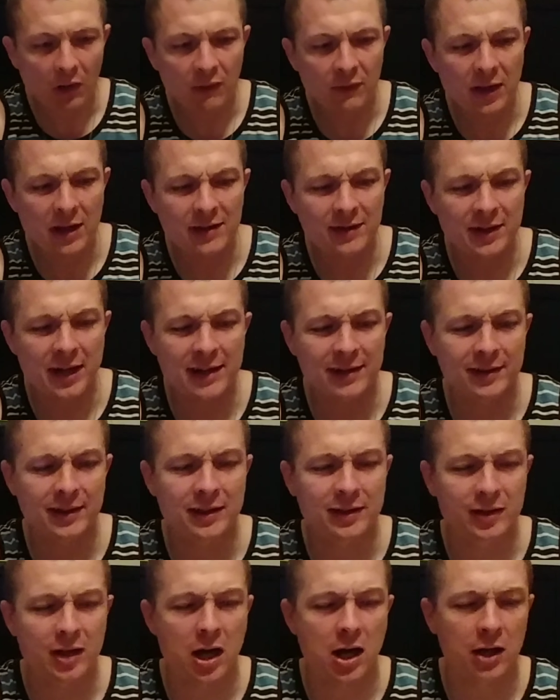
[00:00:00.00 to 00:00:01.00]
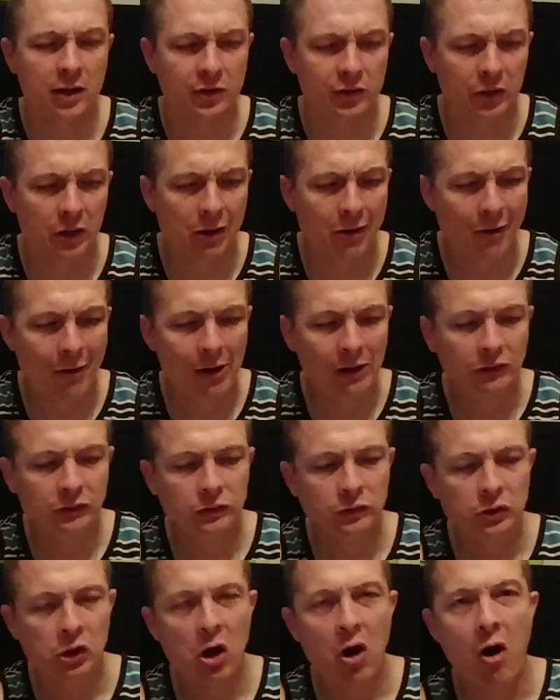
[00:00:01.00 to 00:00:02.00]
That zesty sauce
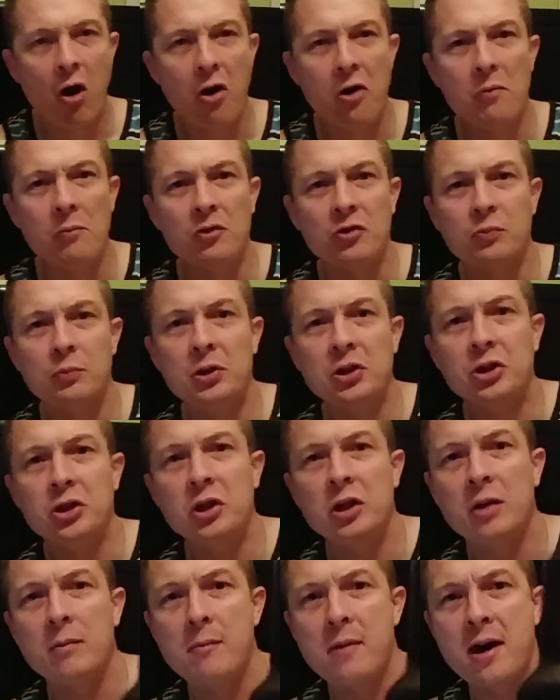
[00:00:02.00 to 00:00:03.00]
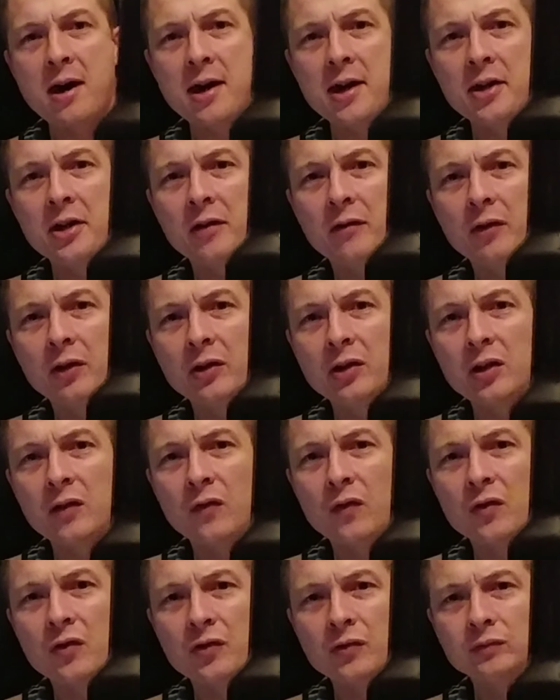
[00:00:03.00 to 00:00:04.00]
almost puts you in the mind of a
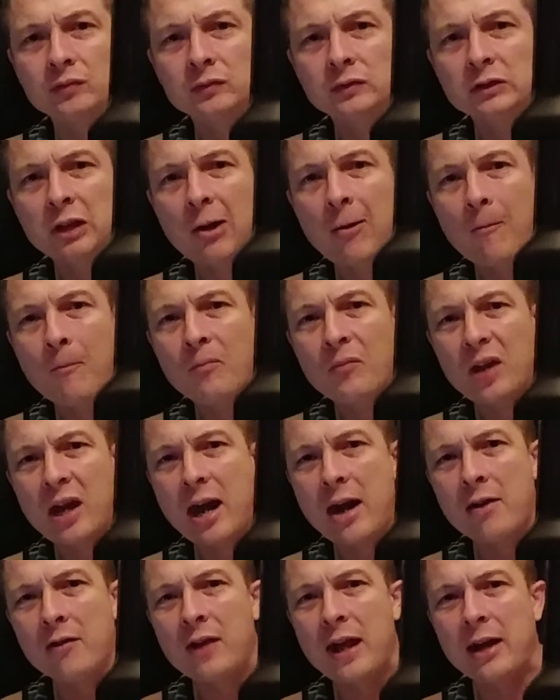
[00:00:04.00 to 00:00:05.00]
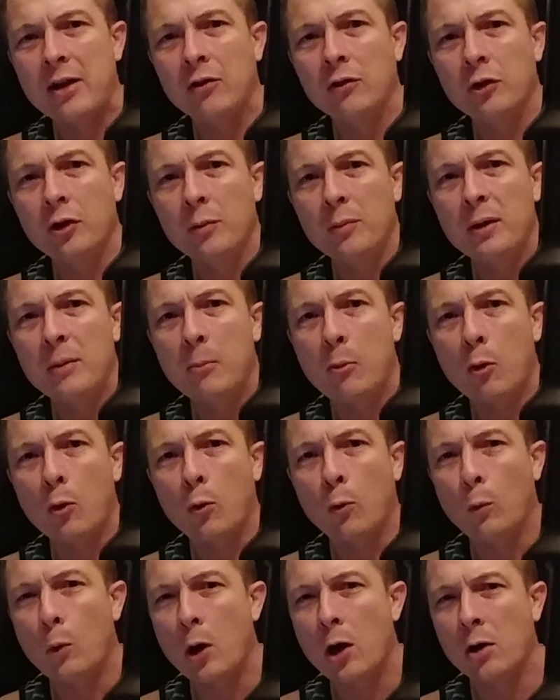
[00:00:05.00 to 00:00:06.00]
different, kind of like a little bit more
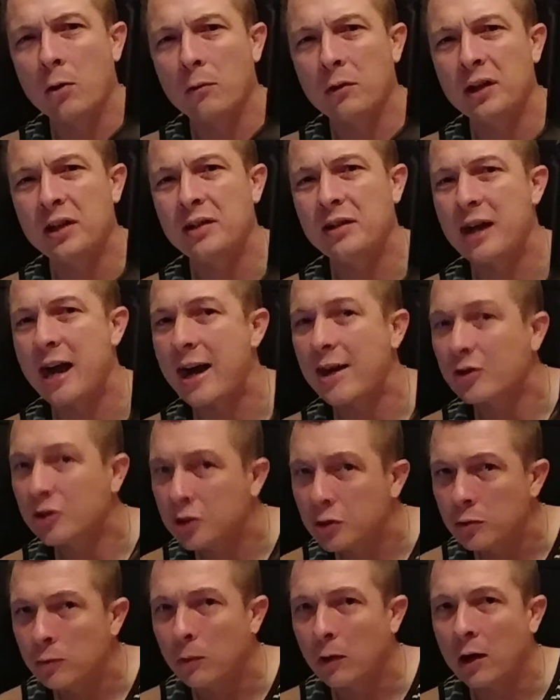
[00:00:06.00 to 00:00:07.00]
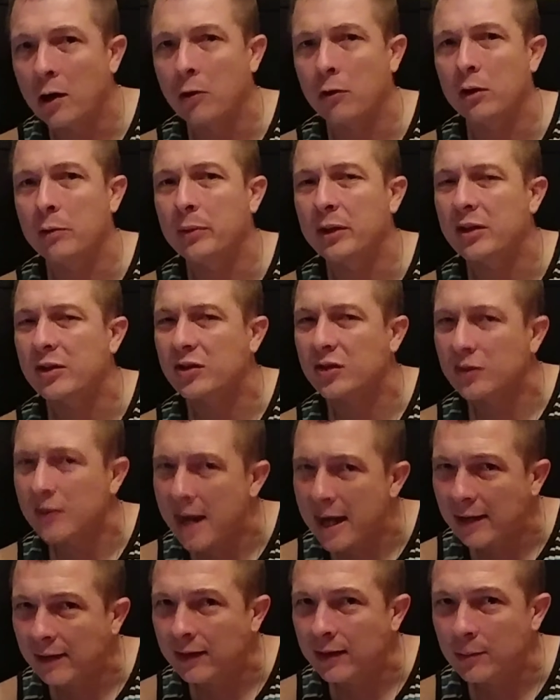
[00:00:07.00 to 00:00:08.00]
watery, not too watery, but a
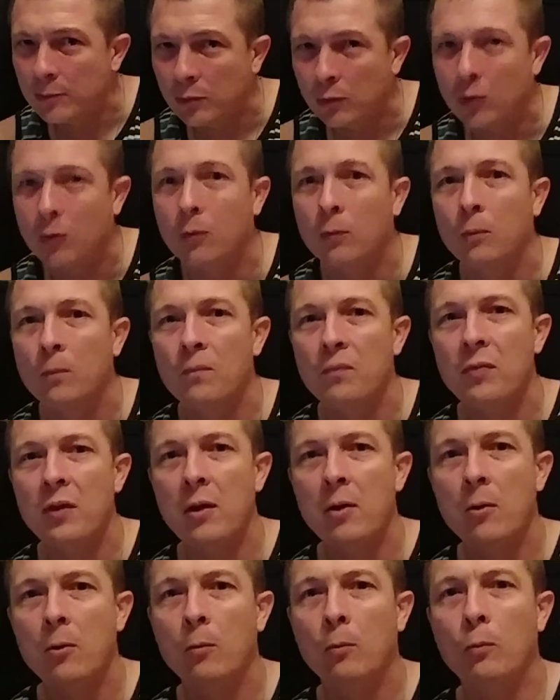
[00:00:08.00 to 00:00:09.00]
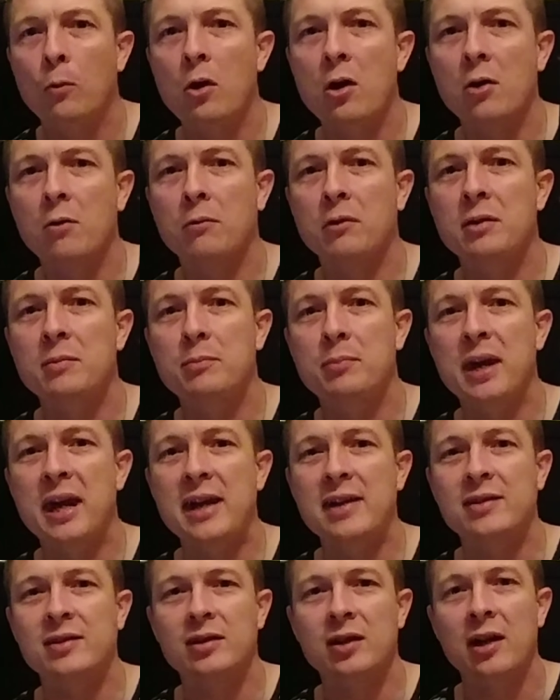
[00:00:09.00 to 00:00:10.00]
slightly more watery
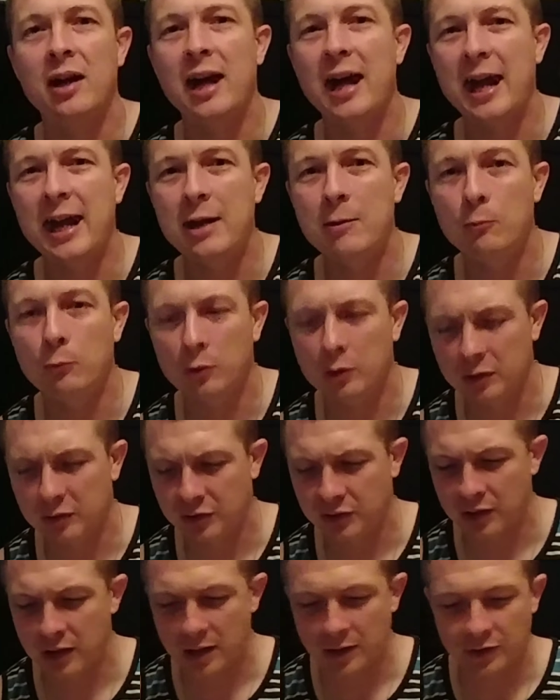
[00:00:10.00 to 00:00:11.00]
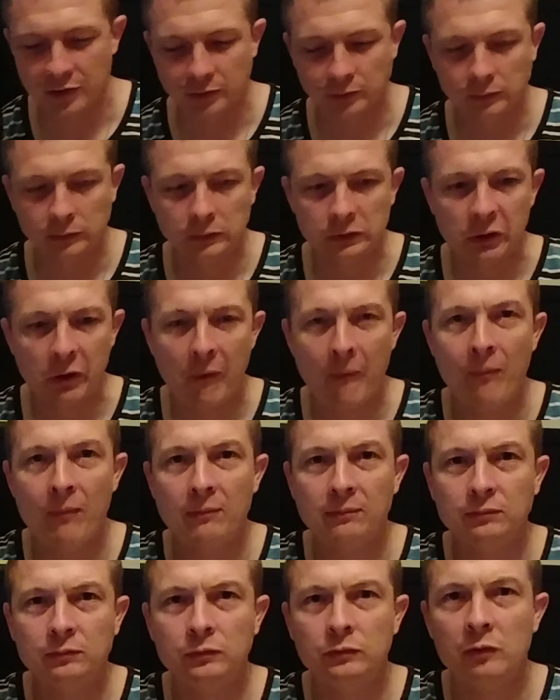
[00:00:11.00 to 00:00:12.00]
based A one sauce.
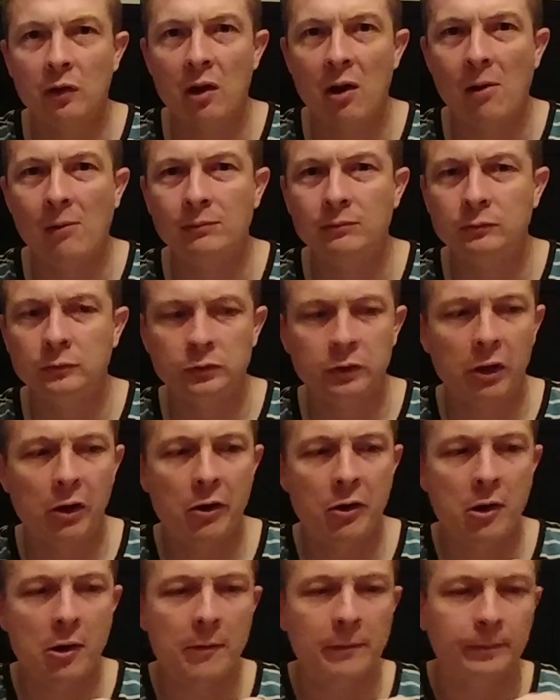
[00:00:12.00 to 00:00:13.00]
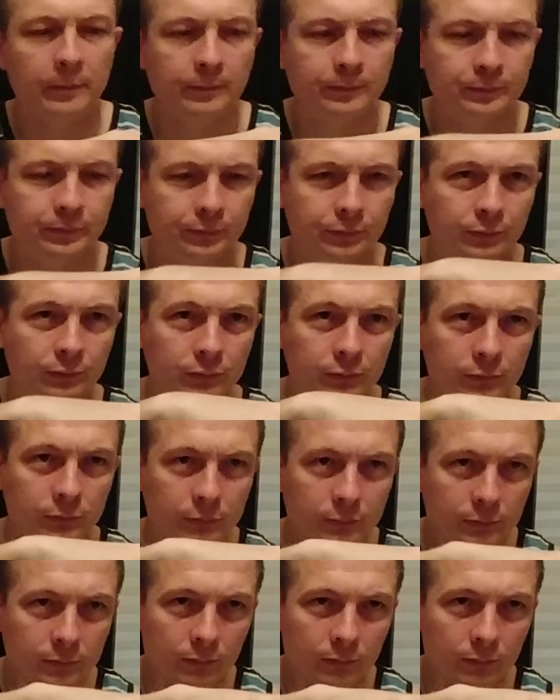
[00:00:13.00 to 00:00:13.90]
Try. You know. Try that orange.